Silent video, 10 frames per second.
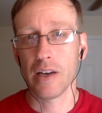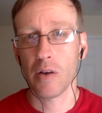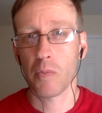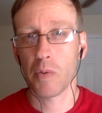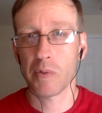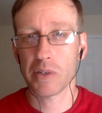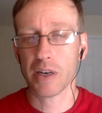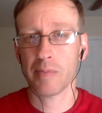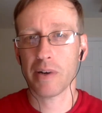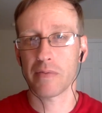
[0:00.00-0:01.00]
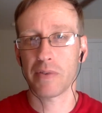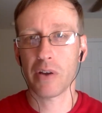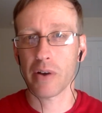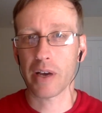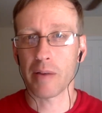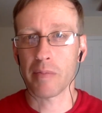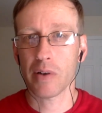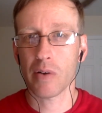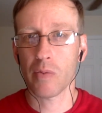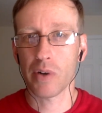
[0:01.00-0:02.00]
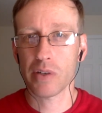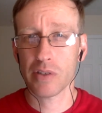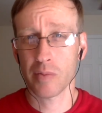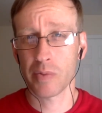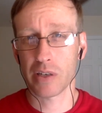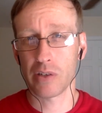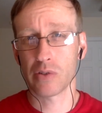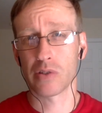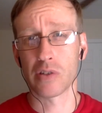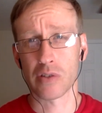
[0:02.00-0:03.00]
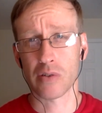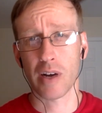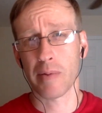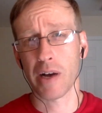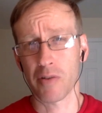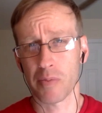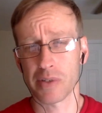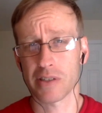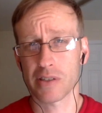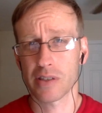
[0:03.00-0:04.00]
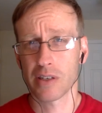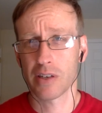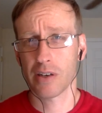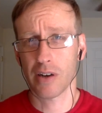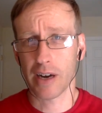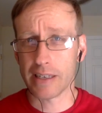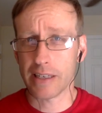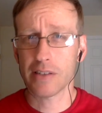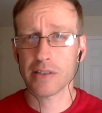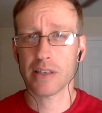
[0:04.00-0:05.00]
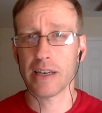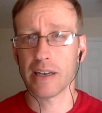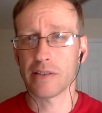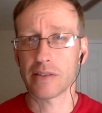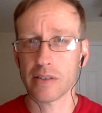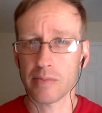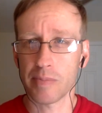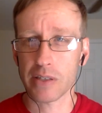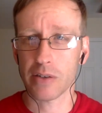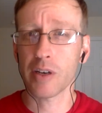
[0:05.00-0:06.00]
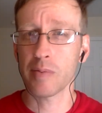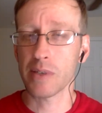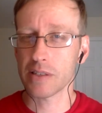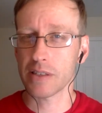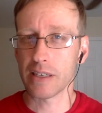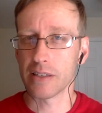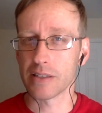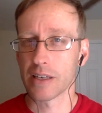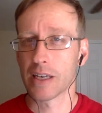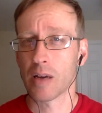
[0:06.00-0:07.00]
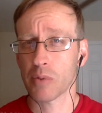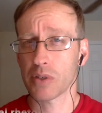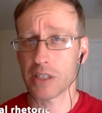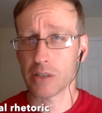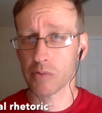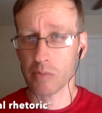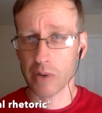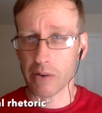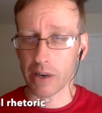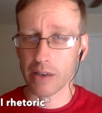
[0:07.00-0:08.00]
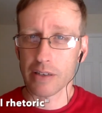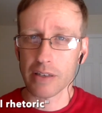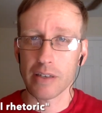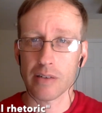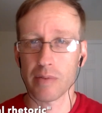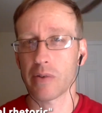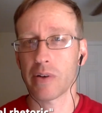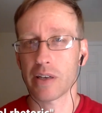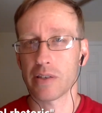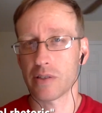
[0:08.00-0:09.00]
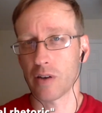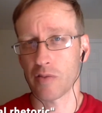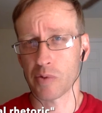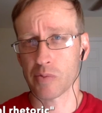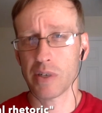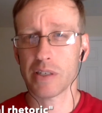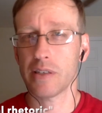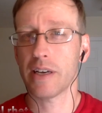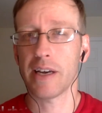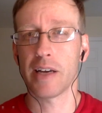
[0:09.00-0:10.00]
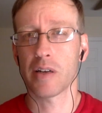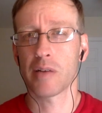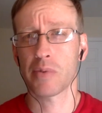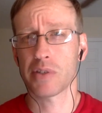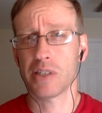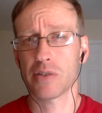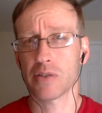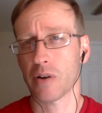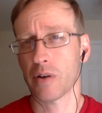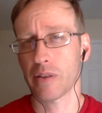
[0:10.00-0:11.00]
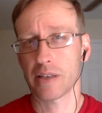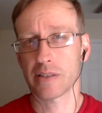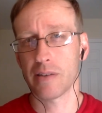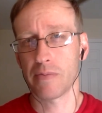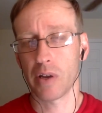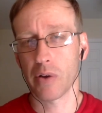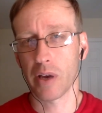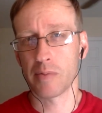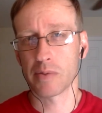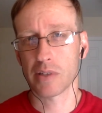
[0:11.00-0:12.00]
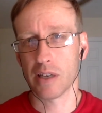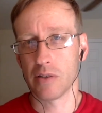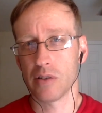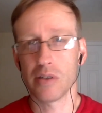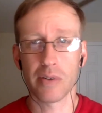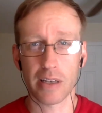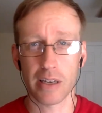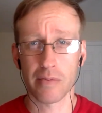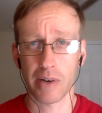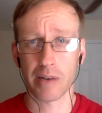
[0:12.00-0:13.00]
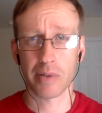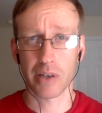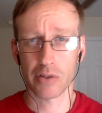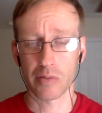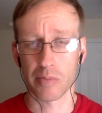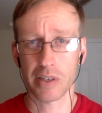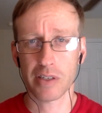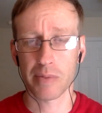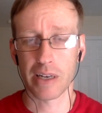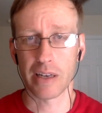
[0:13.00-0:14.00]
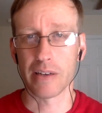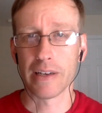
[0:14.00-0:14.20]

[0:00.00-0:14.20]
When we talk about a video game, one term we can use to describe how it presents ideas and makes arguments is procedural rhetoric. Rhetoric is the art of persuasion, and procedures are things that video games can do and can invite players to participate in.